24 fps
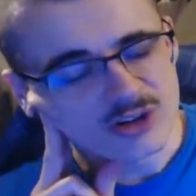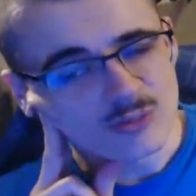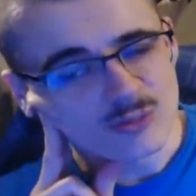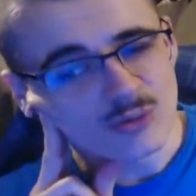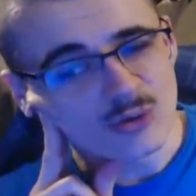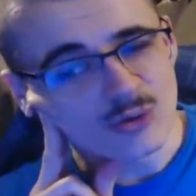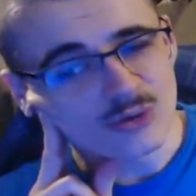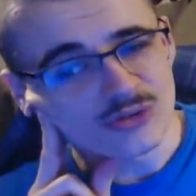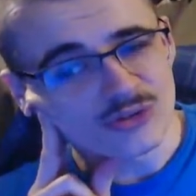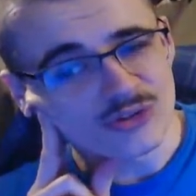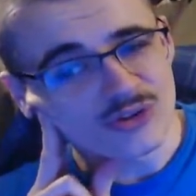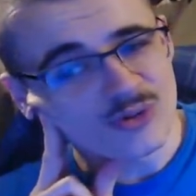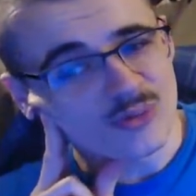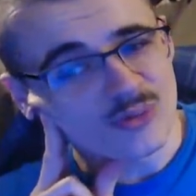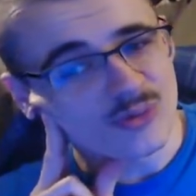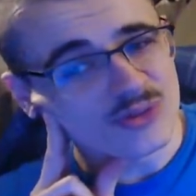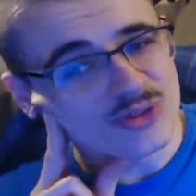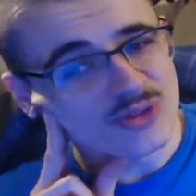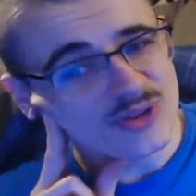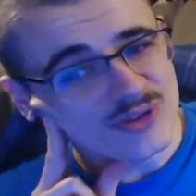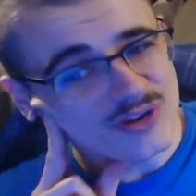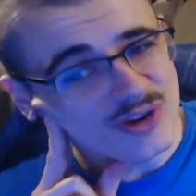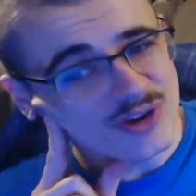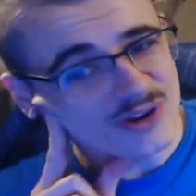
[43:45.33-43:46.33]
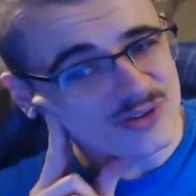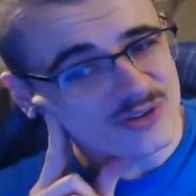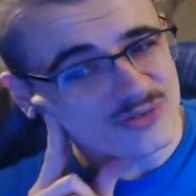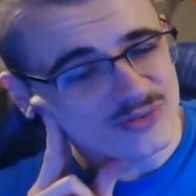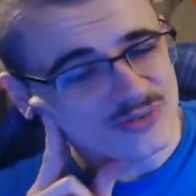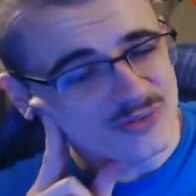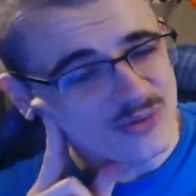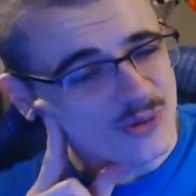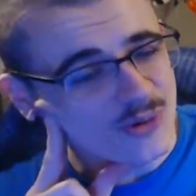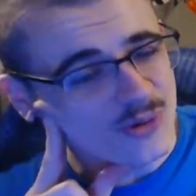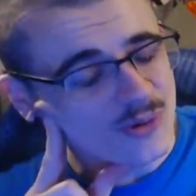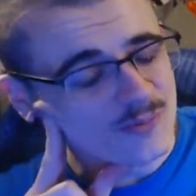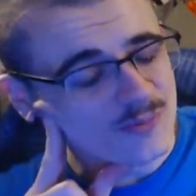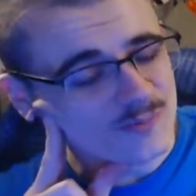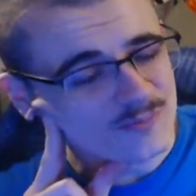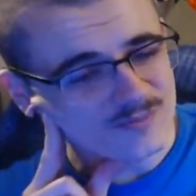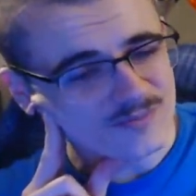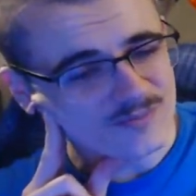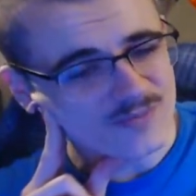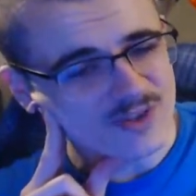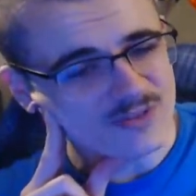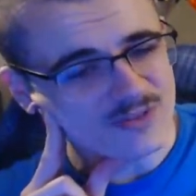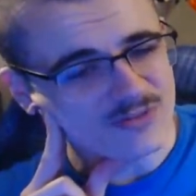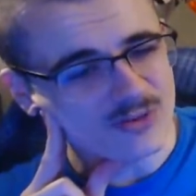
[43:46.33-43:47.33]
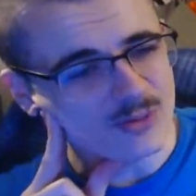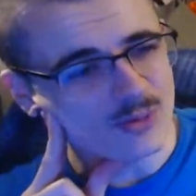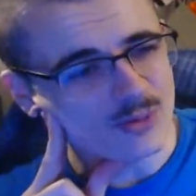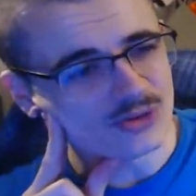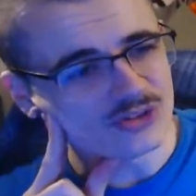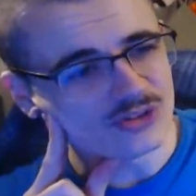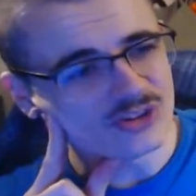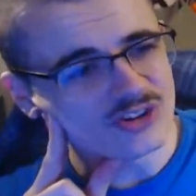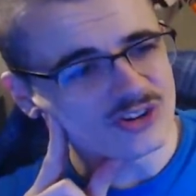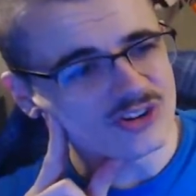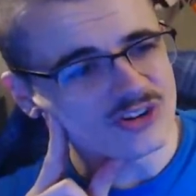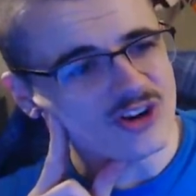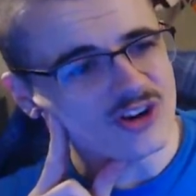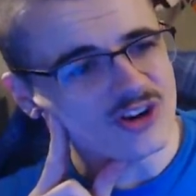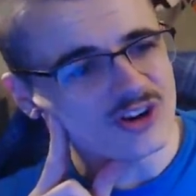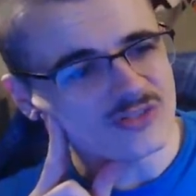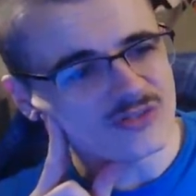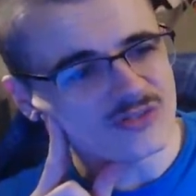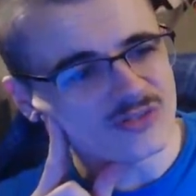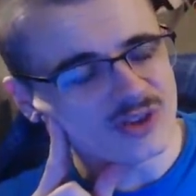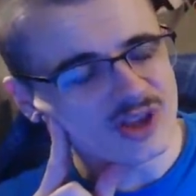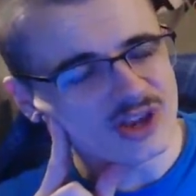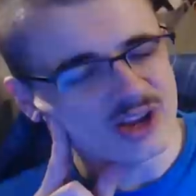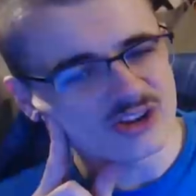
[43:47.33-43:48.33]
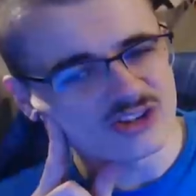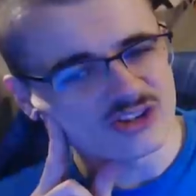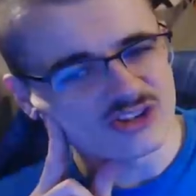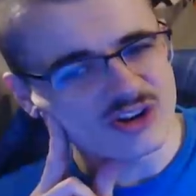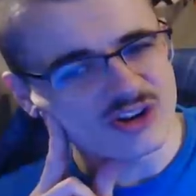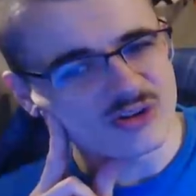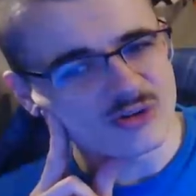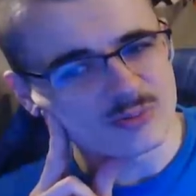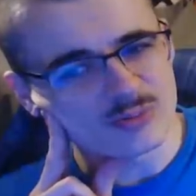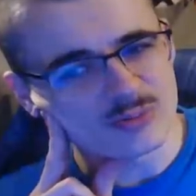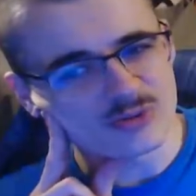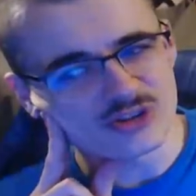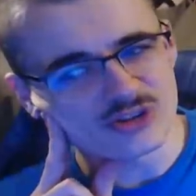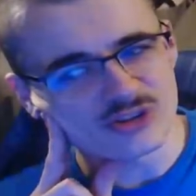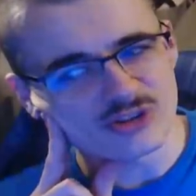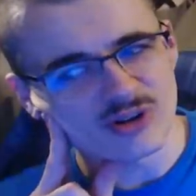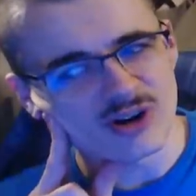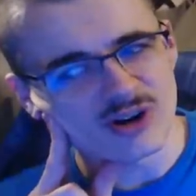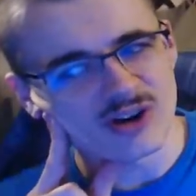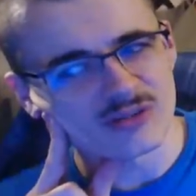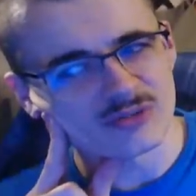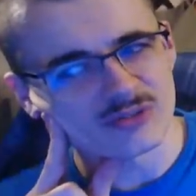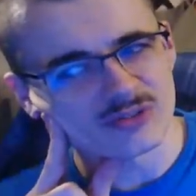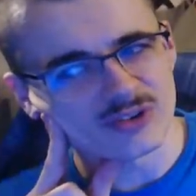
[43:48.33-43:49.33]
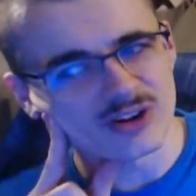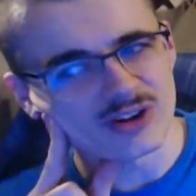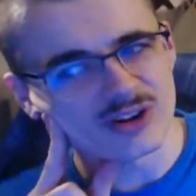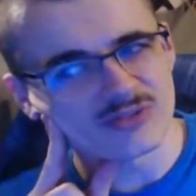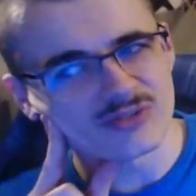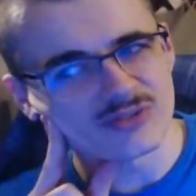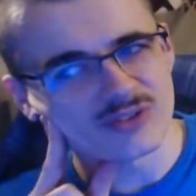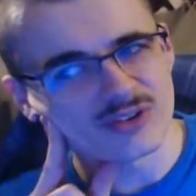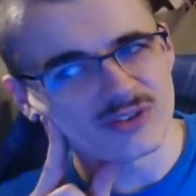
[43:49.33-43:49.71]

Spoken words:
What do you want the knife for? If you wanted a knife like a general bushcraft knife,